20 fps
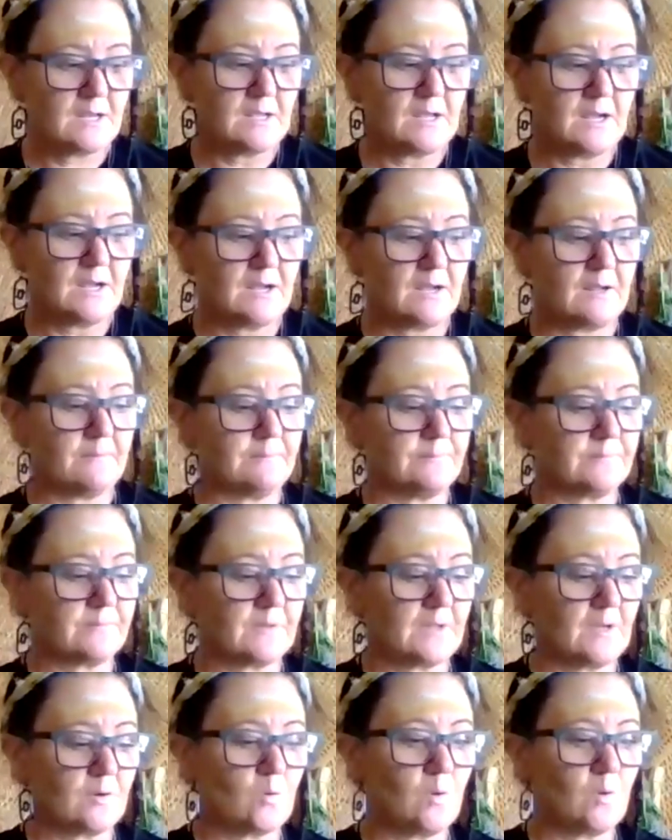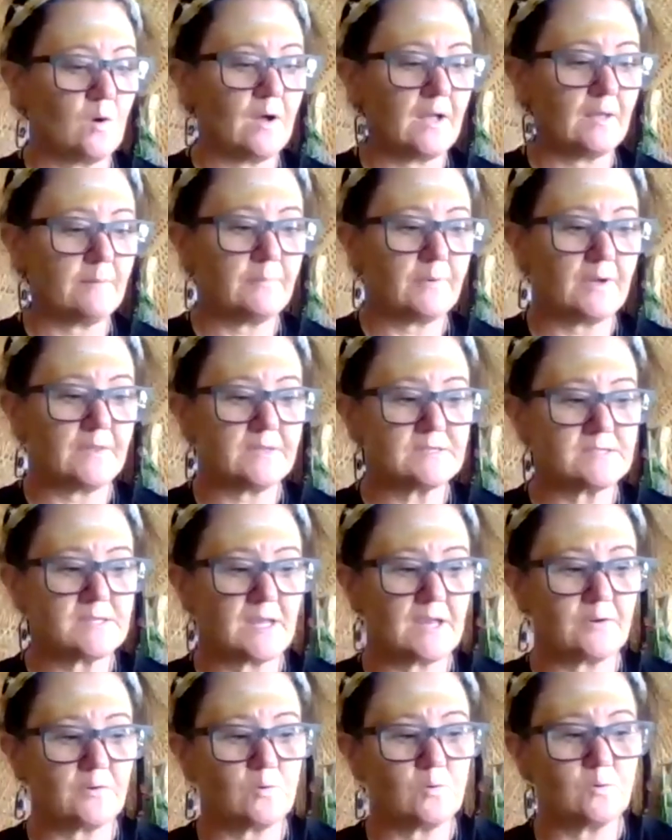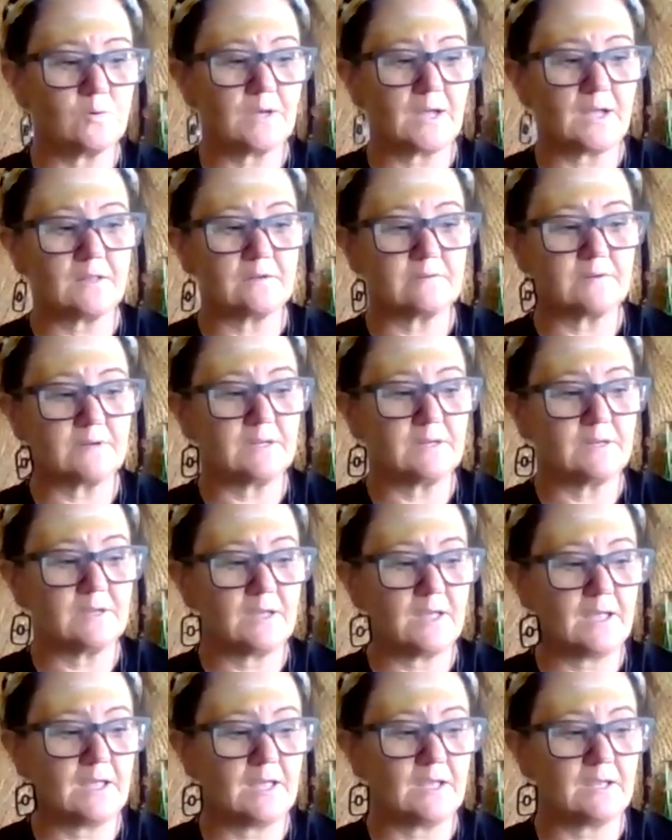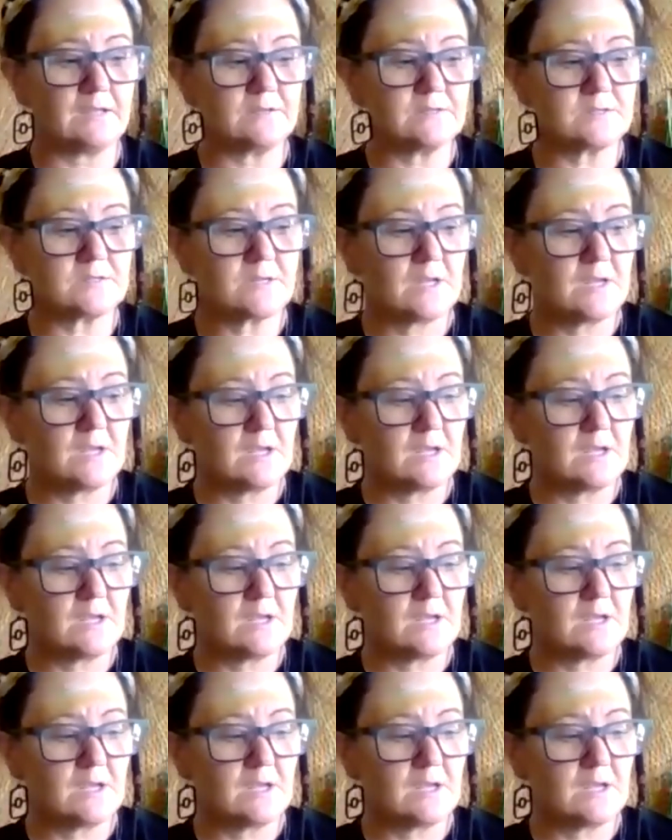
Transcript: um, acquired by the Town Hall Gallery and